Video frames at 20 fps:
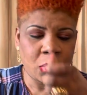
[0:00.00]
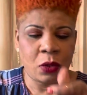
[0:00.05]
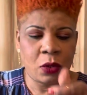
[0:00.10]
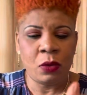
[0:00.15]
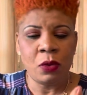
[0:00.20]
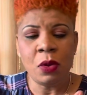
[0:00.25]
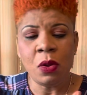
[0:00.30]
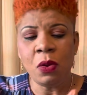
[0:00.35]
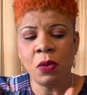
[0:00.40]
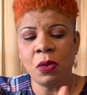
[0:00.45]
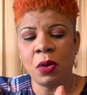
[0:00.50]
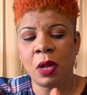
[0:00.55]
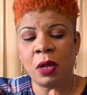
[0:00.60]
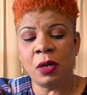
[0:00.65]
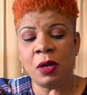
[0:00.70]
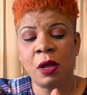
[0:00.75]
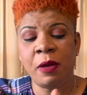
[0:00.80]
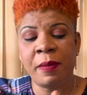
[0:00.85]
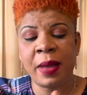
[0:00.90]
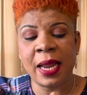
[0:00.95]
Ooh,
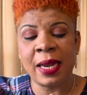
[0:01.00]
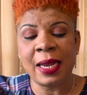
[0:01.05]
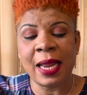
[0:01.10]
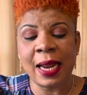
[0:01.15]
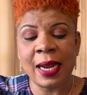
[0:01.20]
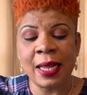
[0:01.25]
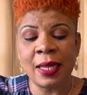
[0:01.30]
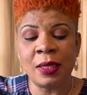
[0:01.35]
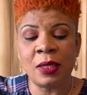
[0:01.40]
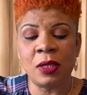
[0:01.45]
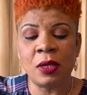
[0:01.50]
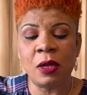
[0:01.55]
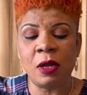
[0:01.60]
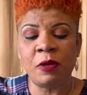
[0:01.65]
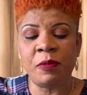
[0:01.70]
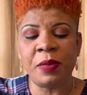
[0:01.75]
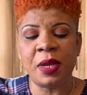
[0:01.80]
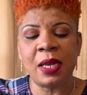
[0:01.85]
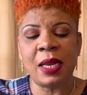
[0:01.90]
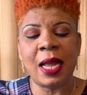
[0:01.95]
although my darling
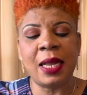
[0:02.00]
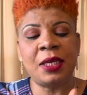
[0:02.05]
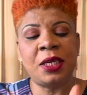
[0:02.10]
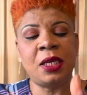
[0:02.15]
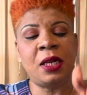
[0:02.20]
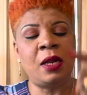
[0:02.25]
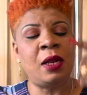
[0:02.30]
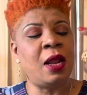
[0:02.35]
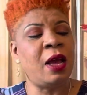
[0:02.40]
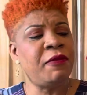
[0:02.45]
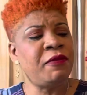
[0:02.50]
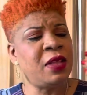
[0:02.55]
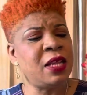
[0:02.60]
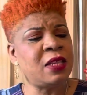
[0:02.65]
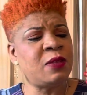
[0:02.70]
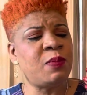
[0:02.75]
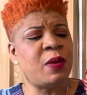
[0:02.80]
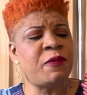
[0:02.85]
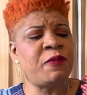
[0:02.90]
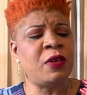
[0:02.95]
told me that she loved
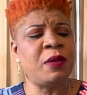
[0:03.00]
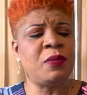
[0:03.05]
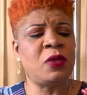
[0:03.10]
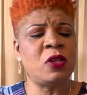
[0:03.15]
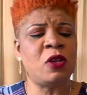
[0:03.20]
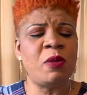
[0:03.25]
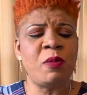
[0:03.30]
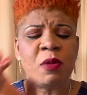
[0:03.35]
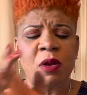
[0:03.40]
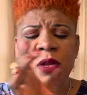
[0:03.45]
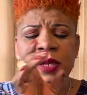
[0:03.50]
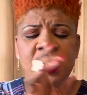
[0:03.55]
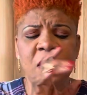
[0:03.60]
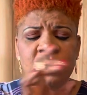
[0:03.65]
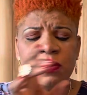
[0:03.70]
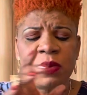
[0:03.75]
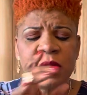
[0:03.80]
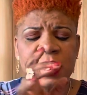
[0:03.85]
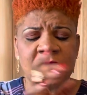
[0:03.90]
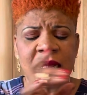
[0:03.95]
this perfume so much, she
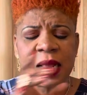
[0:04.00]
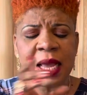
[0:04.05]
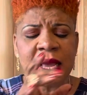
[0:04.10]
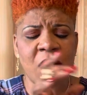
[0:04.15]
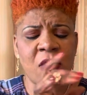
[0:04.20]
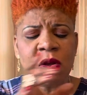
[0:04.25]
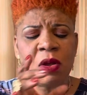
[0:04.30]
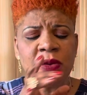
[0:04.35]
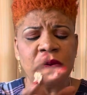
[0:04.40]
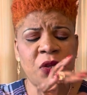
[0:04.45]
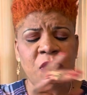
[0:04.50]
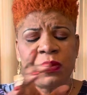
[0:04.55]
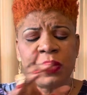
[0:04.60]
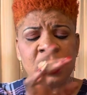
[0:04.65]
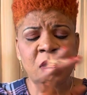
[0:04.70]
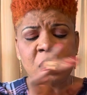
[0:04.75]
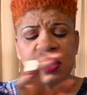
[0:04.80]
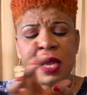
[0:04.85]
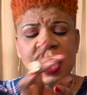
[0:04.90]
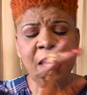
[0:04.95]
was like, oh, she was
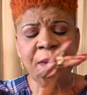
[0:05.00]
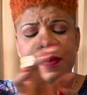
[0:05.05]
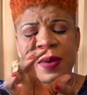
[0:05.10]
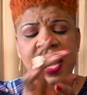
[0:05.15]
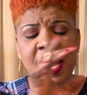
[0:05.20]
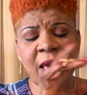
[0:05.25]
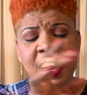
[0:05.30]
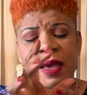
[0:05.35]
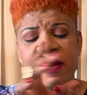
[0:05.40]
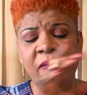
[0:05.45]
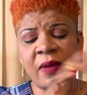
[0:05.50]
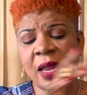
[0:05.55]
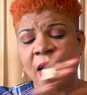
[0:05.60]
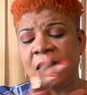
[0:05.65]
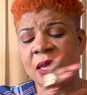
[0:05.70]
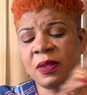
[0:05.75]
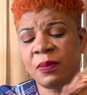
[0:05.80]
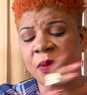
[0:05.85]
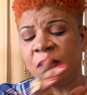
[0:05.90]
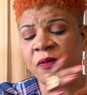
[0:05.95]
so happy I gave her
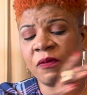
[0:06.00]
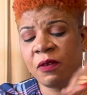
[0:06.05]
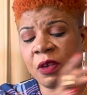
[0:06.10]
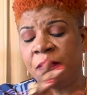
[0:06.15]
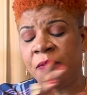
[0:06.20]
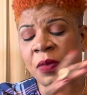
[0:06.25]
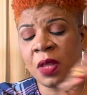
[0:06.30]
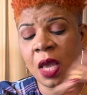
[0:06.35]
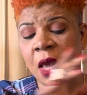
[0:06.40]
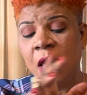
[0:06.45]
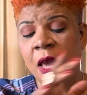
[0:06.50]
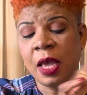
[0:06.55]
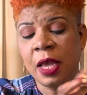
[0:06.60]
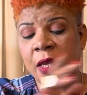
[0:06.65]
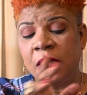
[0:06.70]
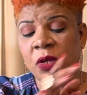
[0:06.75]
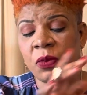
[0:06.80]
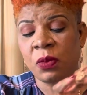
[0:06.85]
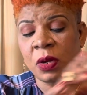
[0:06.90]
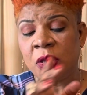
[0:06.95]
this perfume.
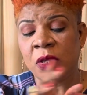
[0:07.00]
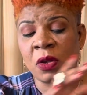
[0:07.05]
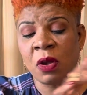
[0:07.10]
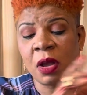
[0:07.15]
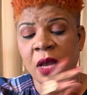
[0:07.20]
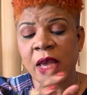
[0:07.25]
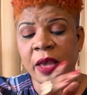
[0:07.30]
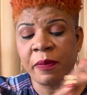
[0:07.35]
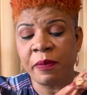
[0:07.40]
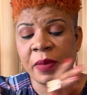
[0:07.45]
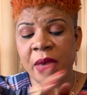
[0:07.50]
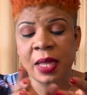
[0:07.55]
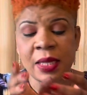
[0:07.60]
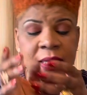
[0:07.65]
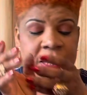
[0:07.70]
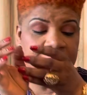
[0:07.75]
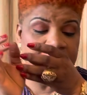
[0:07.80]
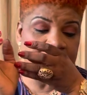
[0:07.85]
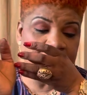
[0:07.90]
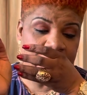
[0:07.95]
She was hugging me,
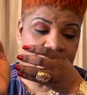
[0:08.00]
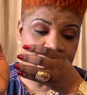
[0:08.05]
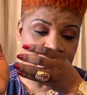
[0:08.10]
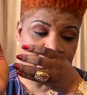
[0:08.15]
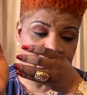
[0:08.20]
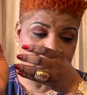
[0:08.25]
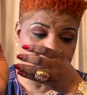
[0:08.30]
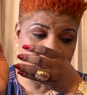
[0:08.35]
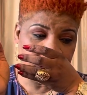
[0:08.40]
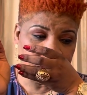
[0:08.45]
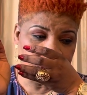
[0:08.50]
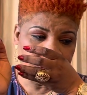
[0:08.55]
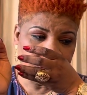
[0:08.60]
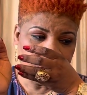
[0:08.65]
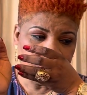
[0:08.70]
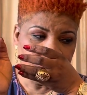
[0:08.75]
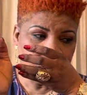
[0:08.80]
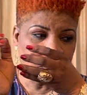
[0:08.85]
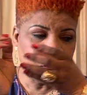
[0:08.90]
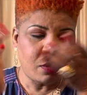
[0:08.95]
thanking me.
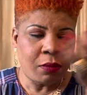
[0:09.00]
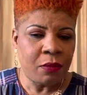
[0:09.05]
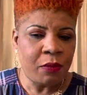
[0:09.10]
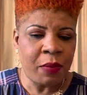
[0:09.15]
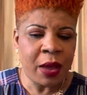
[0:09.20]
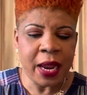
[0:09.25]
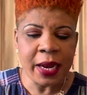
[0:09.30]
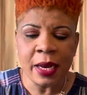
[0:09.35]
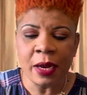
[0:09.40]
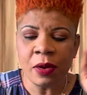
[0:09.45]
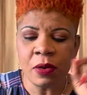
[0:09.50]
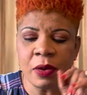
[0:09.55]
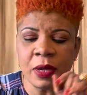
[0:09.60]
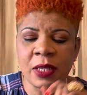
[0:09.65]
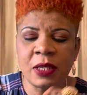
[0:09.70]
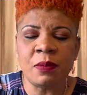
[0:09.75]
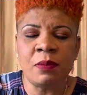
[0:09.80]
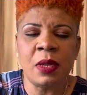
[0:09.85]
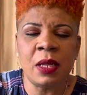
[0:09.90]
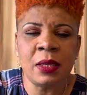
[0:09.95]
But I didn't know it
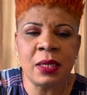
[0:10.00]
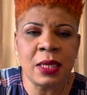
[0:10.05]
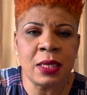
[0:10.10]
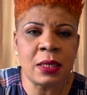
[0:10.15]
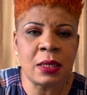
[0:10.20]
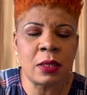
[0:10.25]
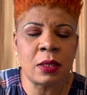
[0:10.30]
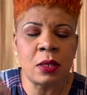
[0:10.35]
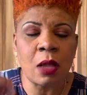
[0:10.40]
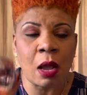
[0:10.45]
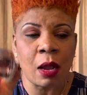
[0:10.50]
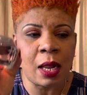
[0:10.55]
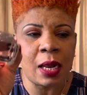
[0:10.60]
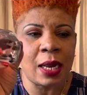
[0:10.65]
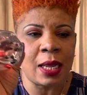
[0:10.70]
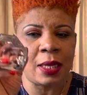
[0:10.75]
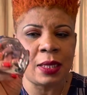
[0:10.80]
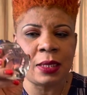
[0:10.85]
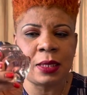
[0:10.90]
smelled this succulent.